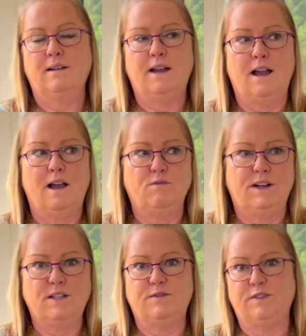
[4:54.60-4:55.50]

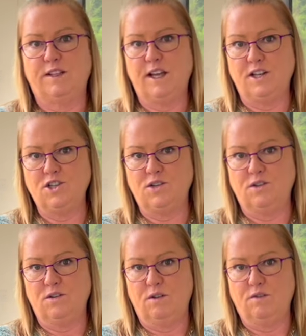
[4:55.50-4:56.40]

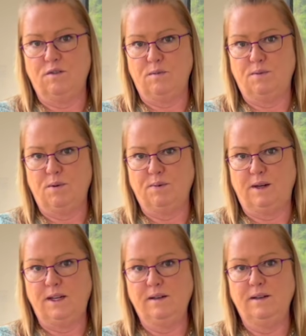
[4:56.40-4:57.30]
rectification of the
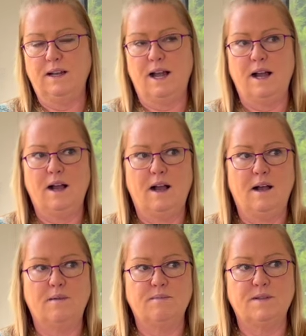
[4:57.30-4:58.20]
property,
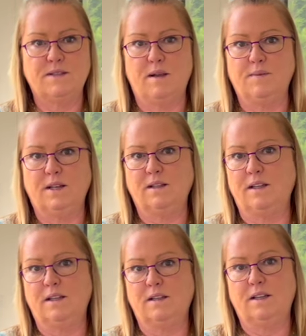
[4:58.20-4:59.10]
something
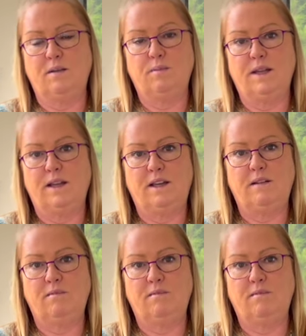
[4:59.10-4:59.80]
that can be